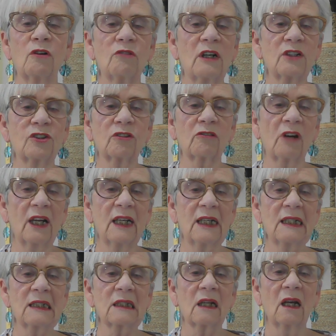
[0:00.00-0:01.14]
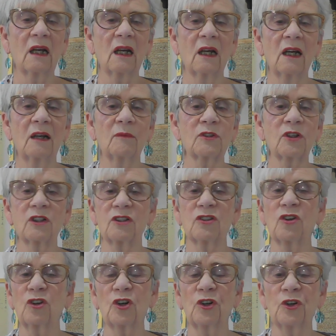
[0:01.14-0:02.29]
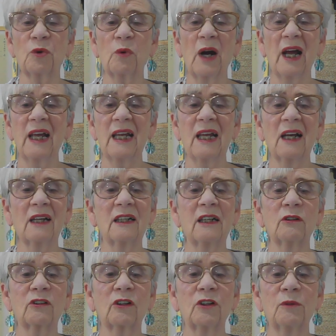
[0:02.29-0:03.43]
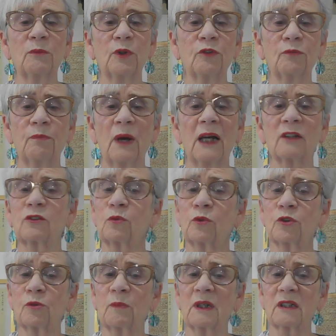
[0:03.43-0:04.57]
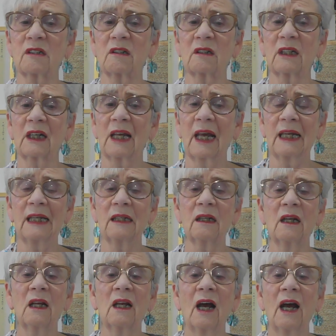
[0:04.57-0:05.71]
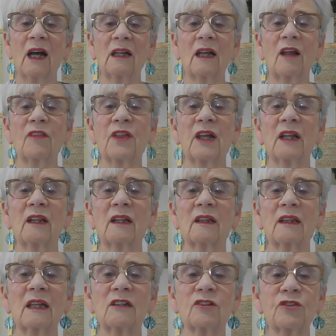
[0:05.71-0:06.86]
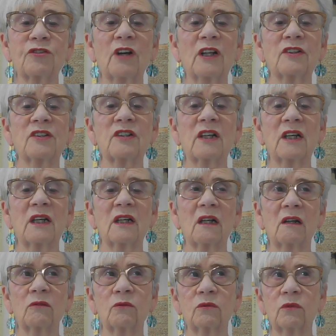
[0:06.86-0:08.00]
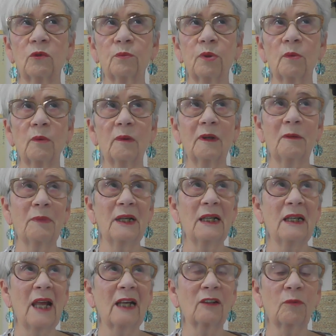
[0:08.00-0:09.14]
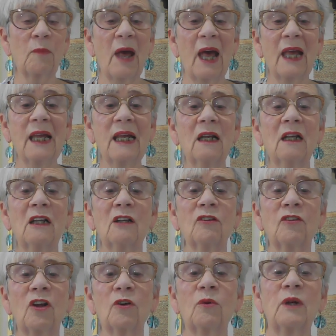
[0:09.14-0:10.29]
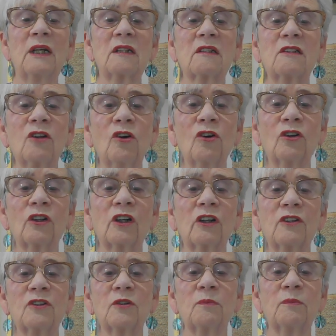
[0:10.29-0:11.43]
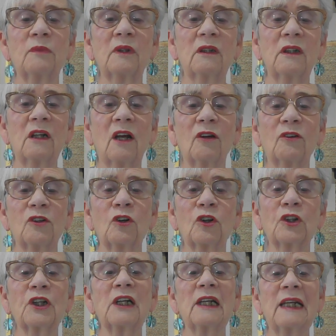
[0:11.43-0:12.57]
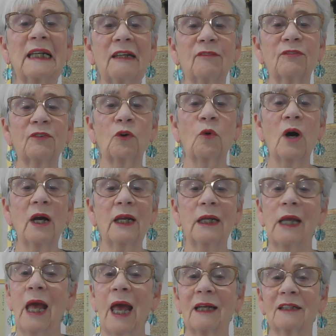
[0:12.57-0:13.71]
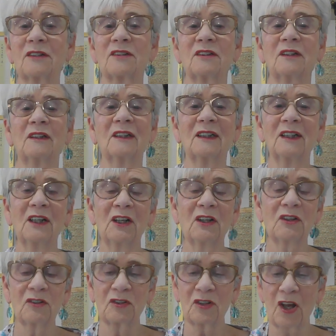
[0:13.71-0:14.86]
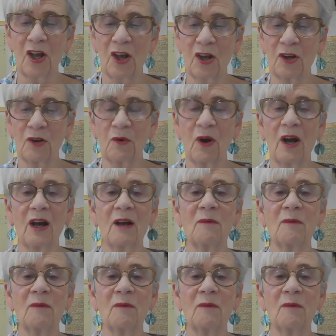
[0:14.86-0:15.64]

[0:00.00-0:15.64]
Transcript: retrograde, so it's not gone away, and it's going to move back towards my sun again. And I think this transit will probably be next May, so it's not going to, not going to leave quite yet. So,